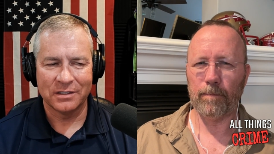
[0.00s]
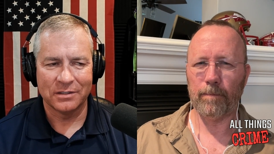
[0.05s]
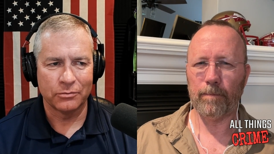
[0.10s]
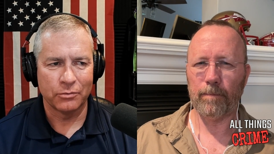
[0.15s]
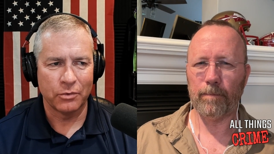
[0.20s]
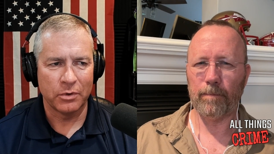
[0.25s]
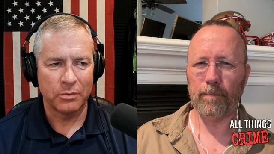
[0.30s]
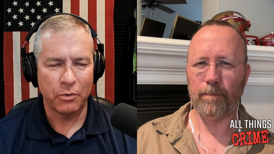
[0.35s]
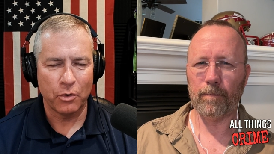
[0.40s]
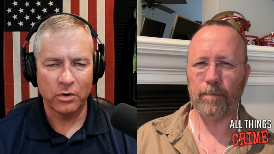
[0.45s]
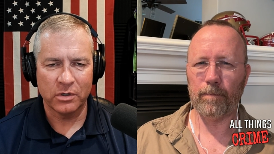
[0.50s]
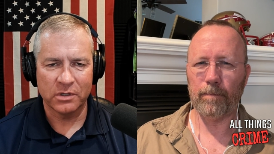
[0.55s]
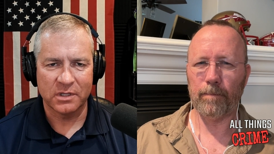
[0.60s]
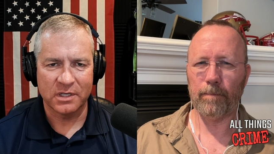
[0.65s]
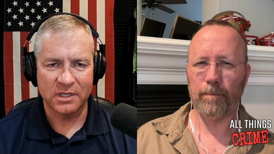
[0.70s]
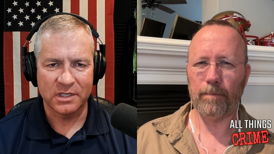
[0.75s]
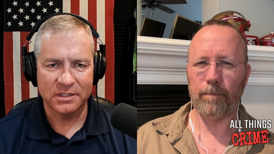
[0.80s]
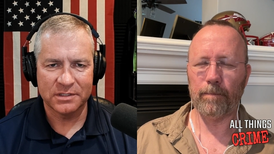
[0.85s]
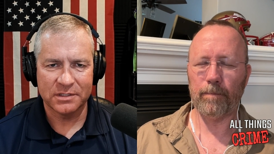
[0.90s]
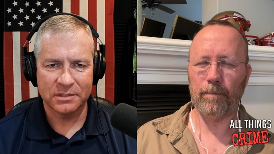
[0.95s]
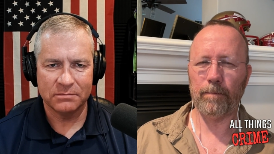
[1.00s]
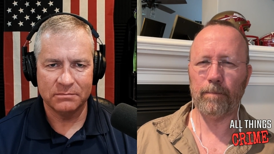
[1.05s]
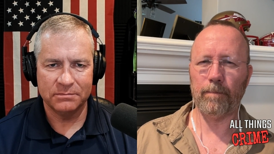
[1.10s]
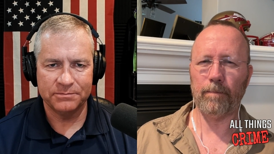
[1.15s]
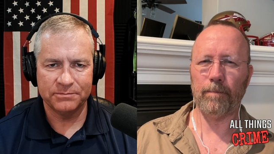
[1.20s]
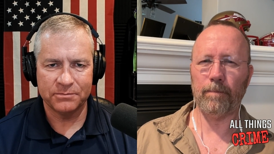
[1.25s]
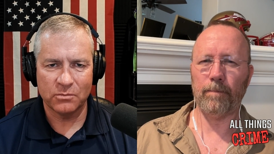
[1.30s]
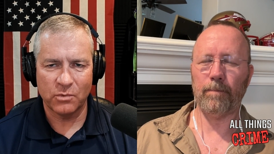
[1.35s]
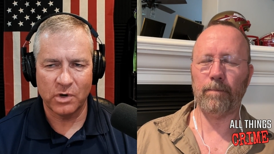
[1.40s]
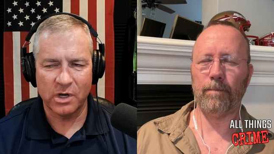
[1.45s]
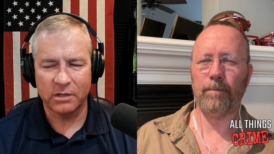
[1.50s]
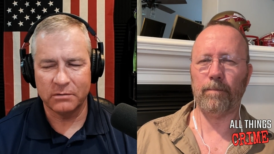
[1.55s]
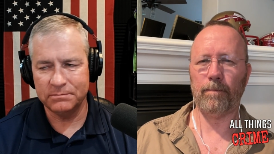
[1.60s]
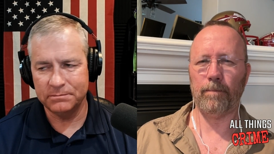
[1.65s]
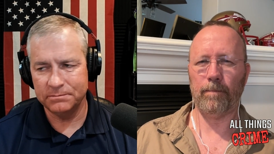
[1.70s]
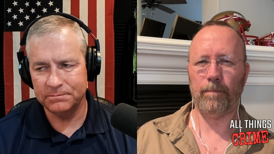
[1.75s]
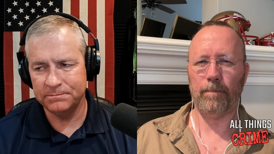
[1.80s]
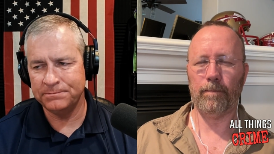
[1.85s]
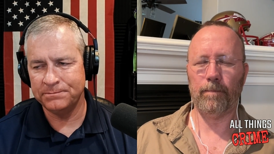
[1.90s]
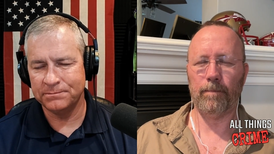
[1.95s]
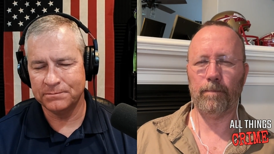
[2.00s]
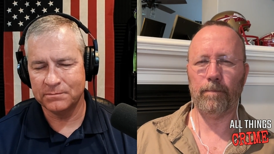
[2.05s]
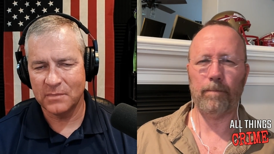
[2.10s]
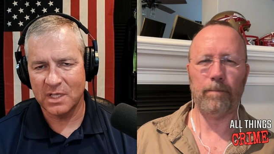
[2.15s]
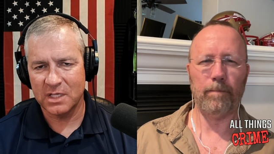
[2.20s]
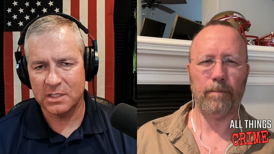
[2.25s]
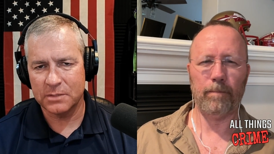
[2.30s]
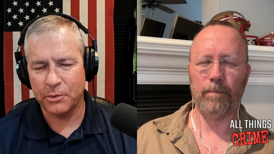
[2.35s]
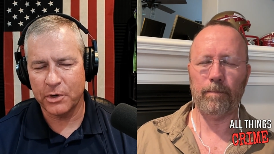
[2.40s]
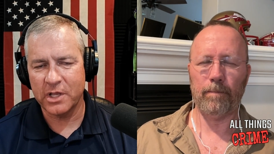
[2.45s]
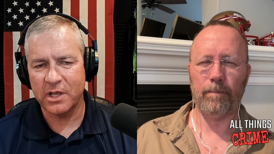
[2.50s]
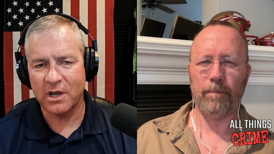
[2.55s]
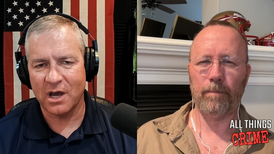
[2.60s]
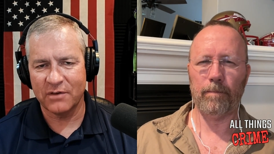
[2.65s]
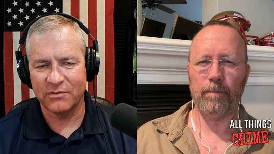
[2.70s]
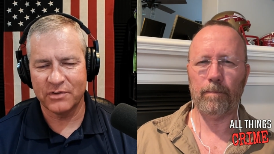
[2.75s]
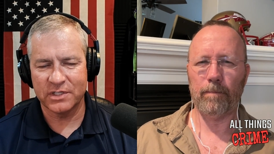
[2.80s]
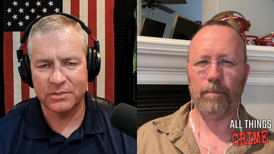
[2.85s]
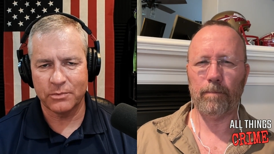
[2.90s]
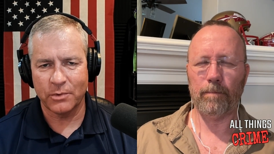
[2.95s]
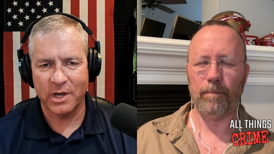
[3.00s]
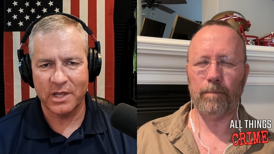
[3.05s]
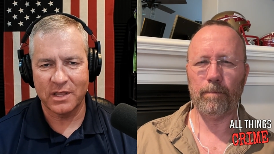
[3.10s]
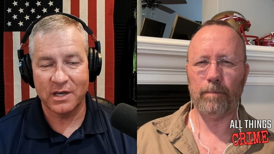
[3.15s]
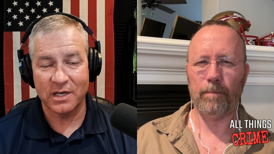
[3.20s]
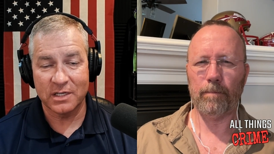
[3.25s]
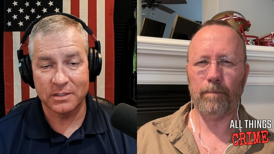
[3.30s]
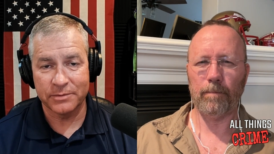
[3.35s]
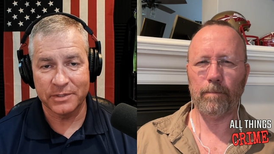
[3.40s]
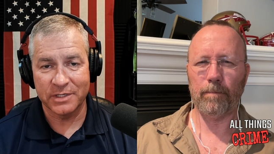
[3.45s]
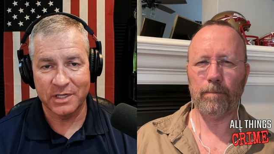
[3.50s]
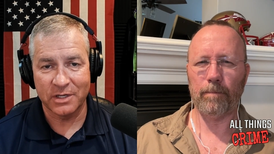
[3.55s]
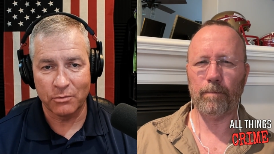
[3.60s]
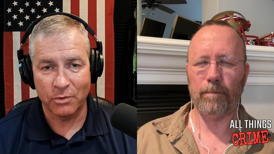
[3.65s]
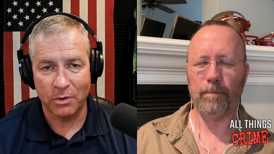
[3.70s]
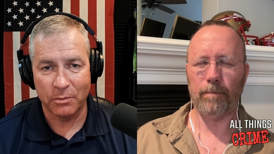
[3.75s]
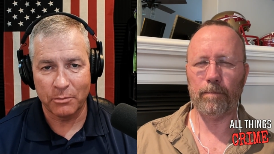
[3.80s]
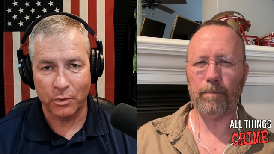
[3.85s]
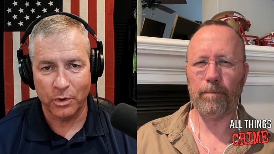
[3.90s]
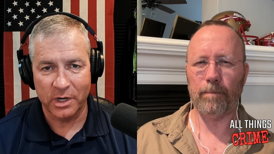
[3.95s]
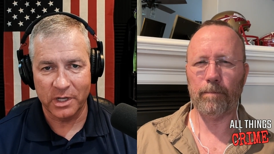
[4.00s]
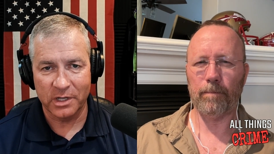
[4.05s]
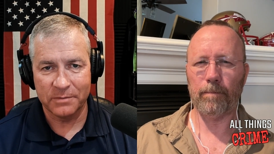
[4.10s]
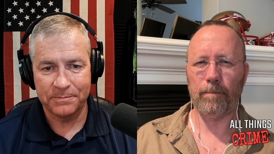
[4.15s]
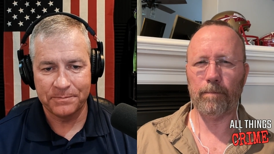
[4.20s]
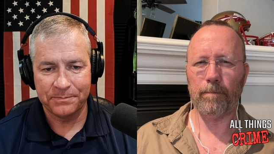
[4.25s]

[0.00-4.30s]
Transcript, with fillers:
Speaker 1: report this? Well, it's pretty obvious why the husband didn't report it.